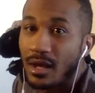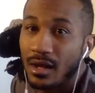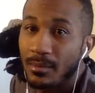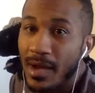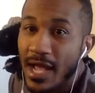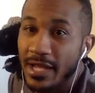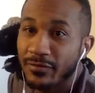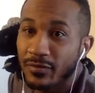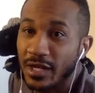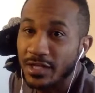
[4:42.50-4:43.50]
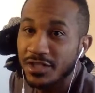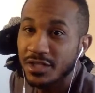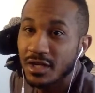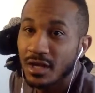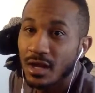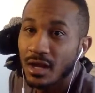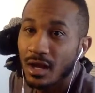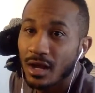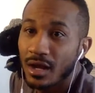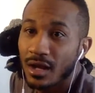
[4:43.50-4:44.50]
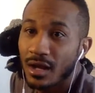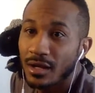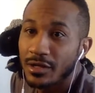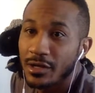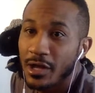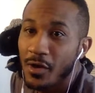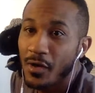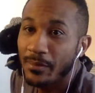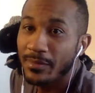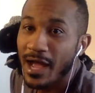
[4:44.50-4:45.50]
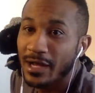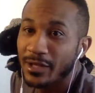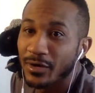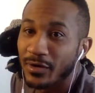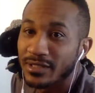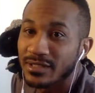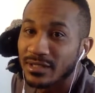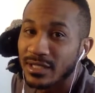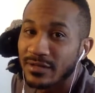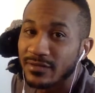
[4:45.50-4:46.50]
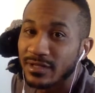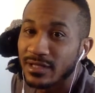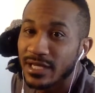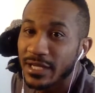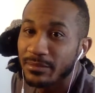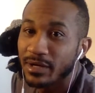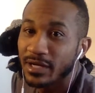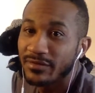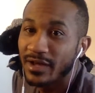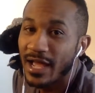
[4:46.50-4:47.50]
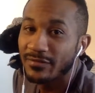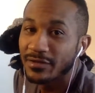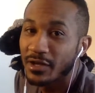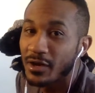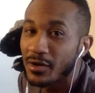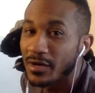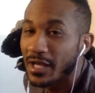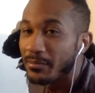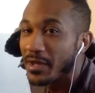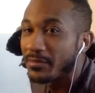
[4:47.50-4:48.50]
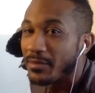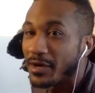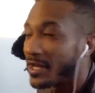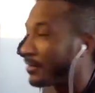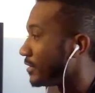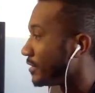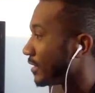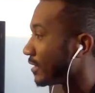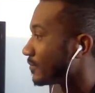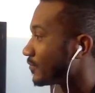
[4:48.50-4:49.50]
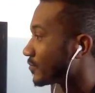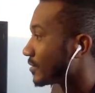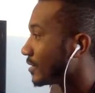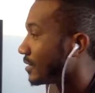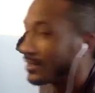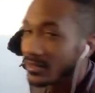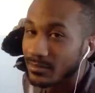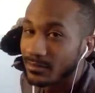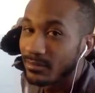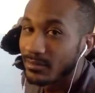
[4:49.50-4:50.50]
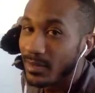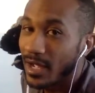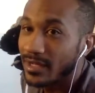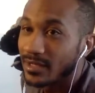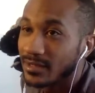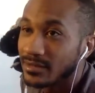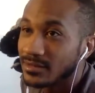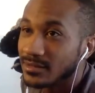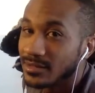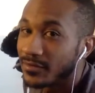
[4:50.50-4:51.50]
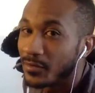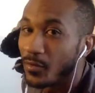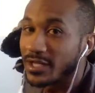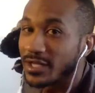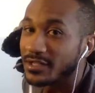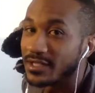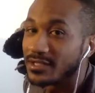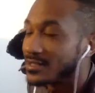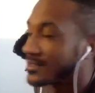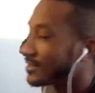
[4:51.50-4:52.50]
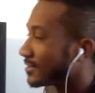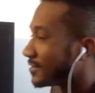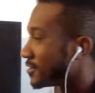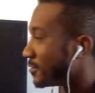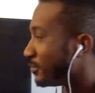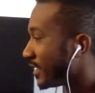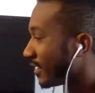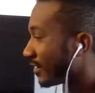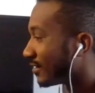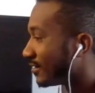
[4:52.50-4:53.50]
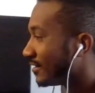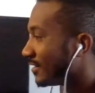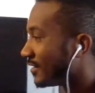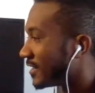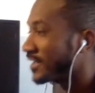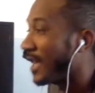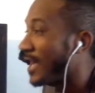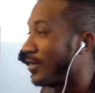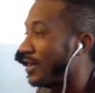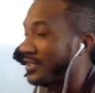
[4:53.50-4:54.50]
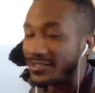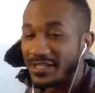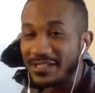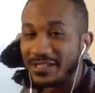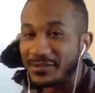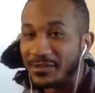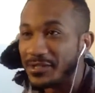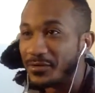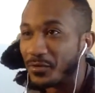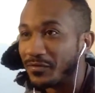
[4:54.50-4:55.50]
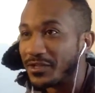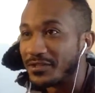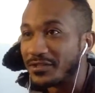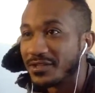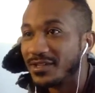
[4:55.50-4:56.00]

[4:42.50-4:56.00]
Mike French. No, I'm not going to live the lead, but if I have to go and I can make money, I'll be there. Mike, if you're watching this, you should be here. It's ironic because he's in World Ventures.